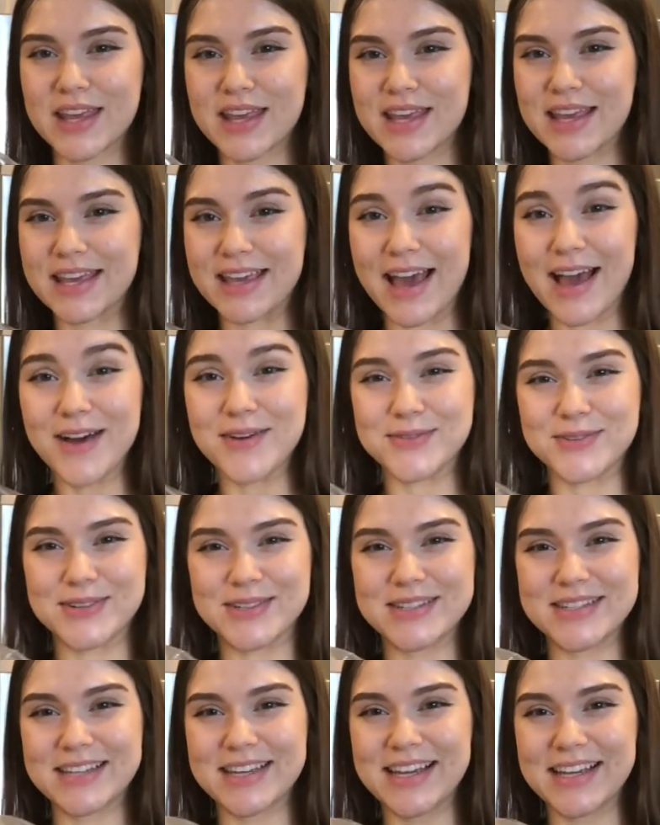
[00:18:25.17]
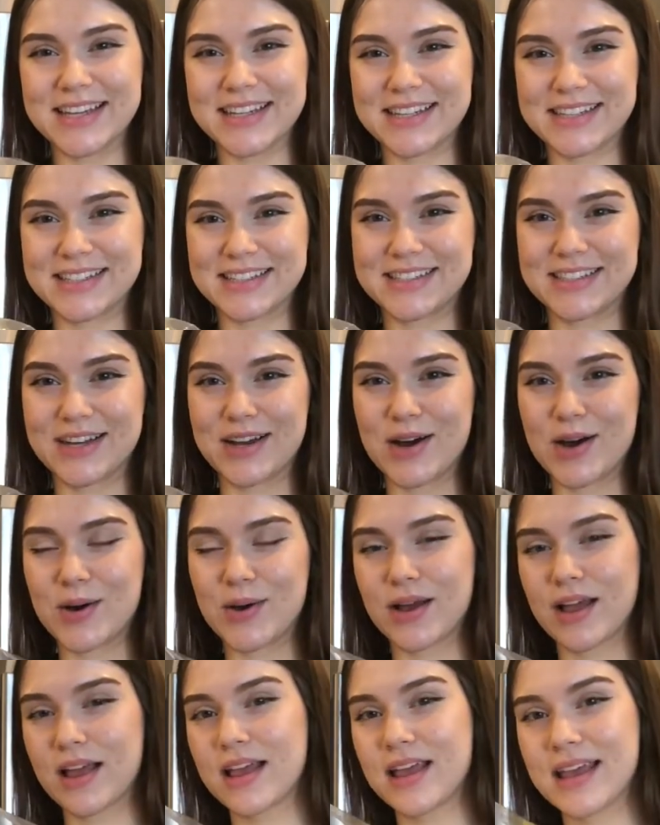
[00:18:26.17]
yeah, we'll see.
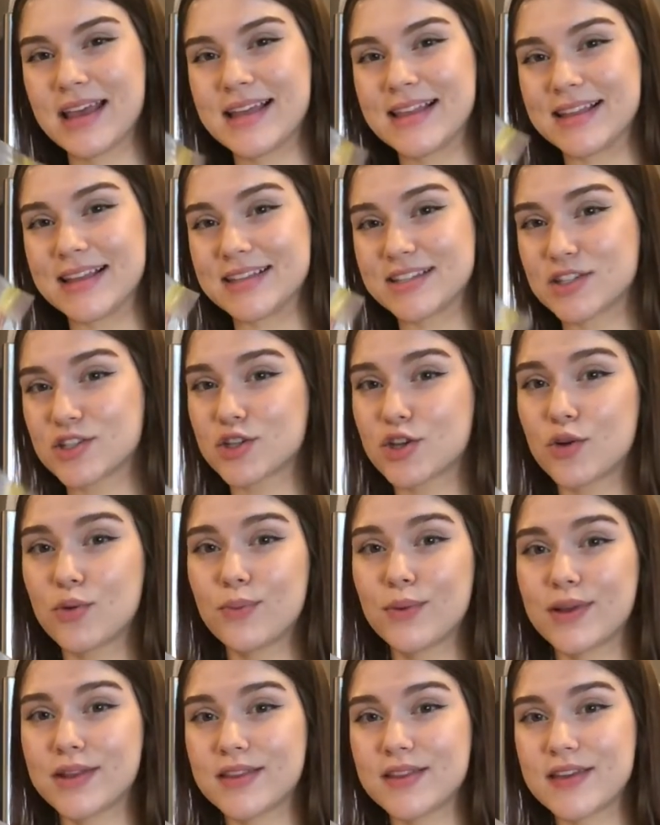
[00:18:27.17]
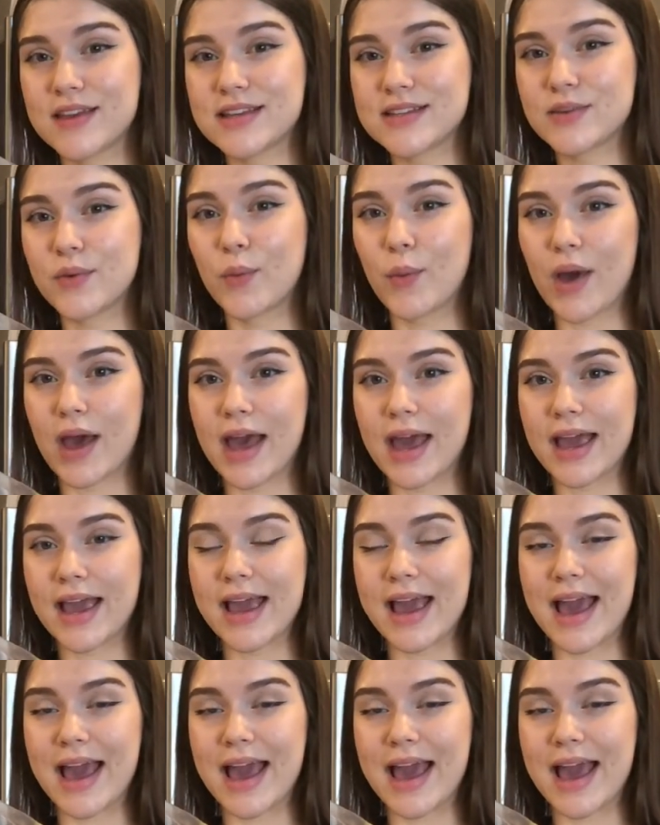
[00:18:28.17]
So let's just go put these away,